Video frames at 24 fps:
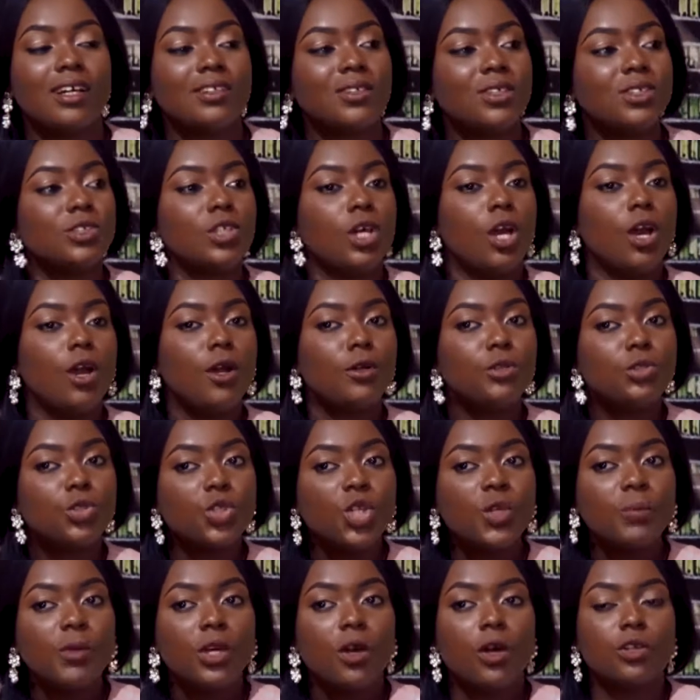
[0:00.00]
Just do
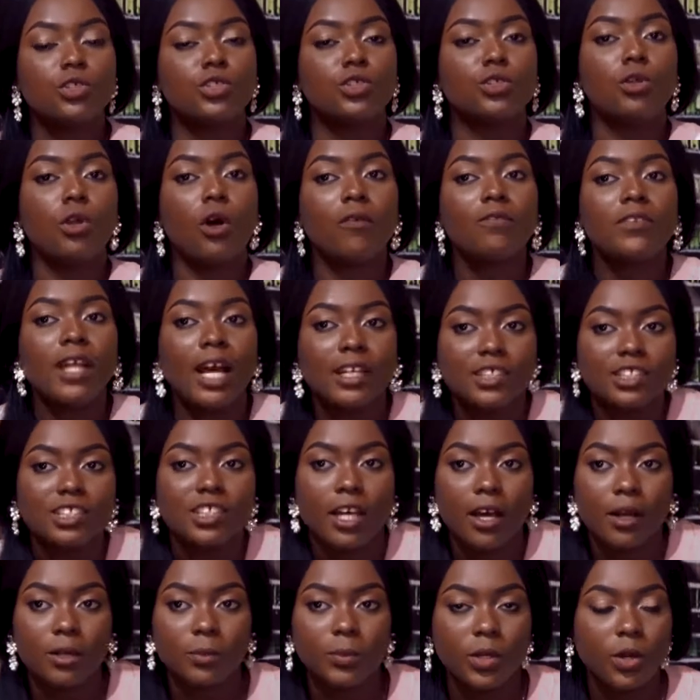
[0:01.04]
it because of that
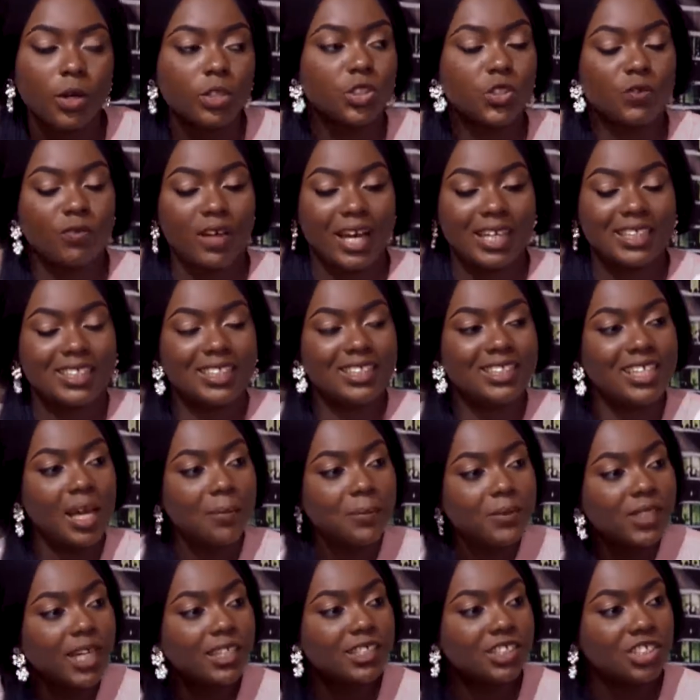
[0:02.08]
child, because you've
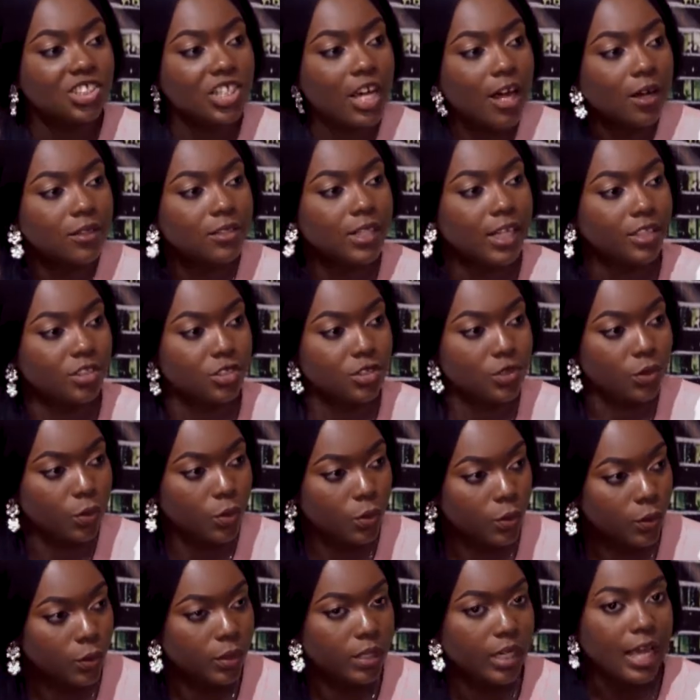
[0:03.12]
accepted the child as your
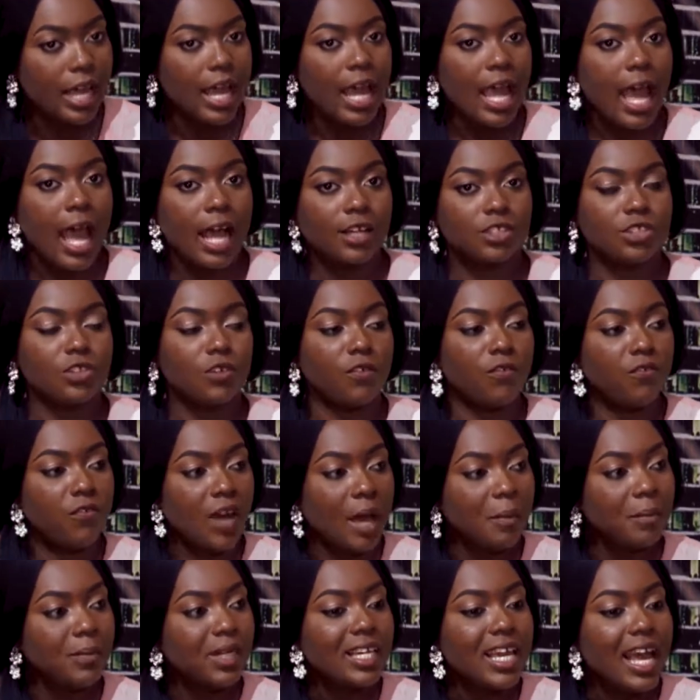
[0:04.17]
own, your
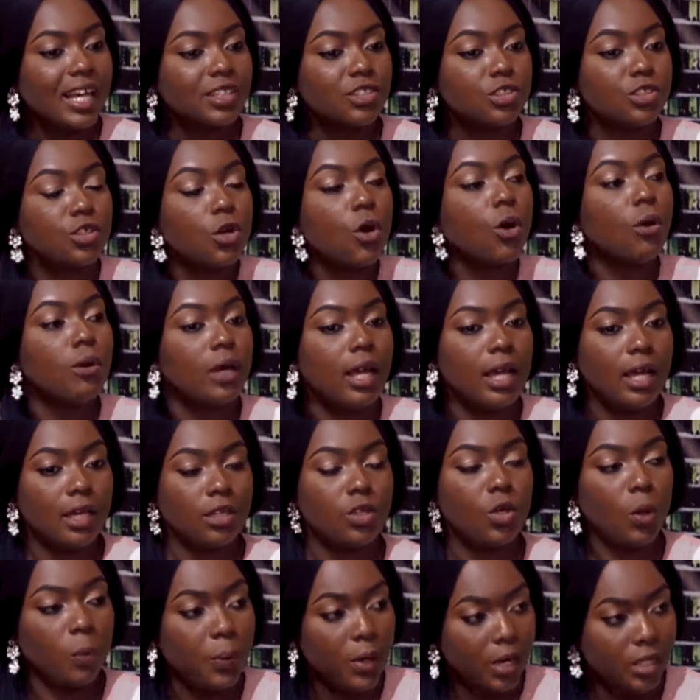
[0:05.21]
family, as your
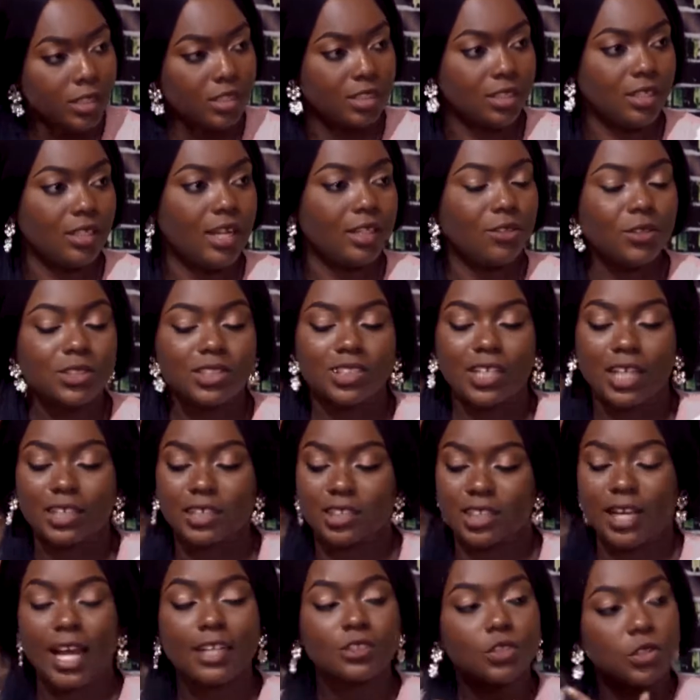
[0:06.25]
person. Like, just take the
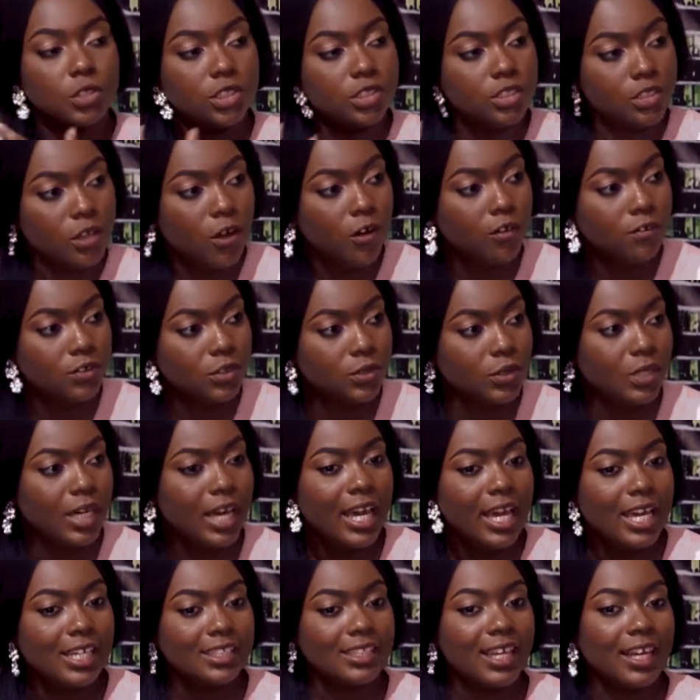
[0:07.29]
child as yourself. So
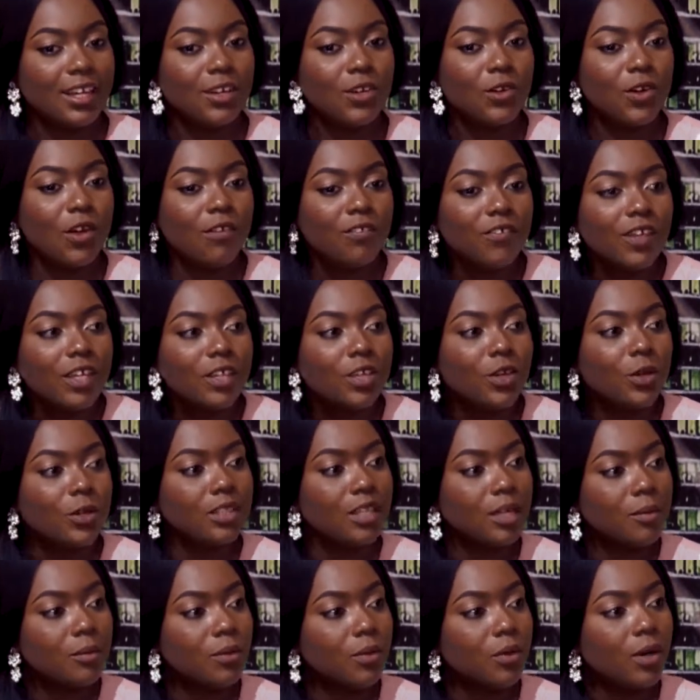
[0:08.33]
it's like loving your
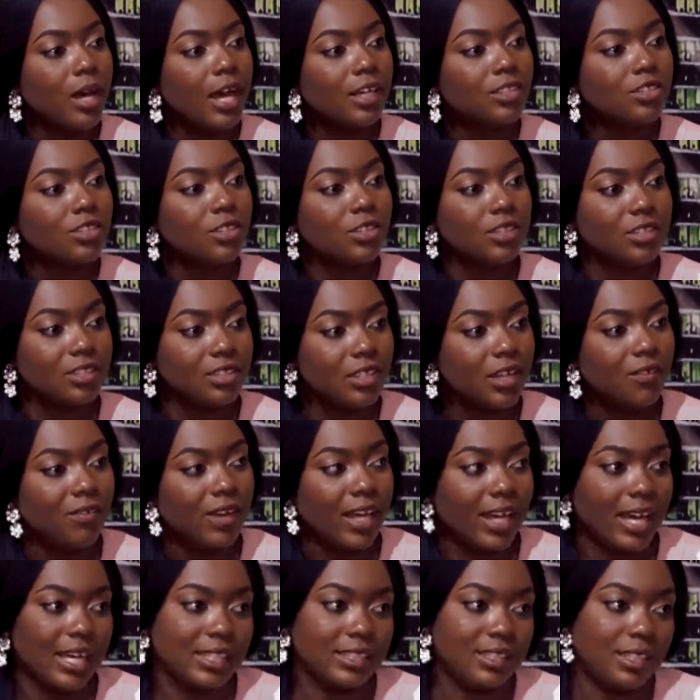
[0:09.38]
neighbor as yourself,
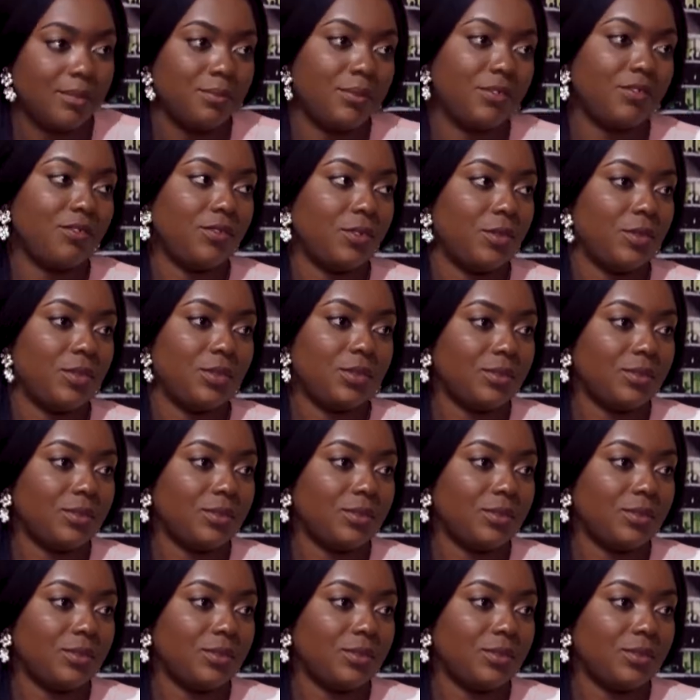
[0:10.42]
like I said before.